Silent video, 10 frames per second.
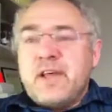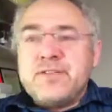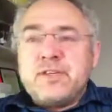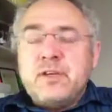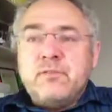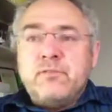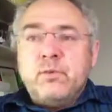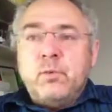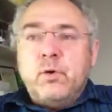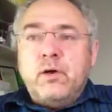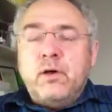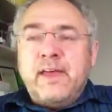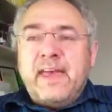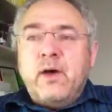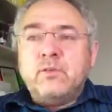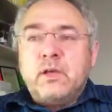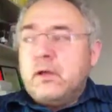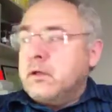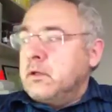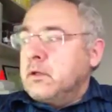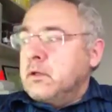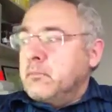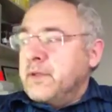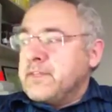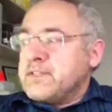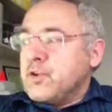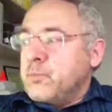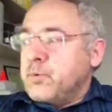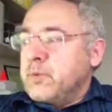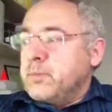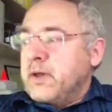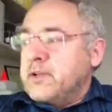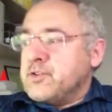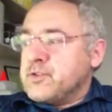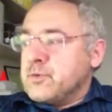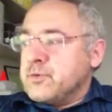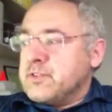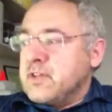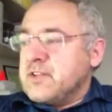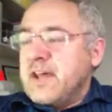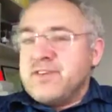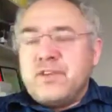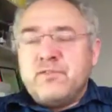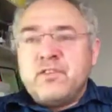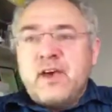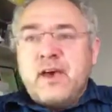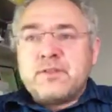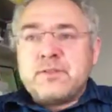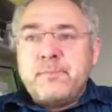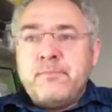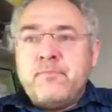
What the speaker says: an asset for accounting, but there's no prepaid insurance as an asset for tax.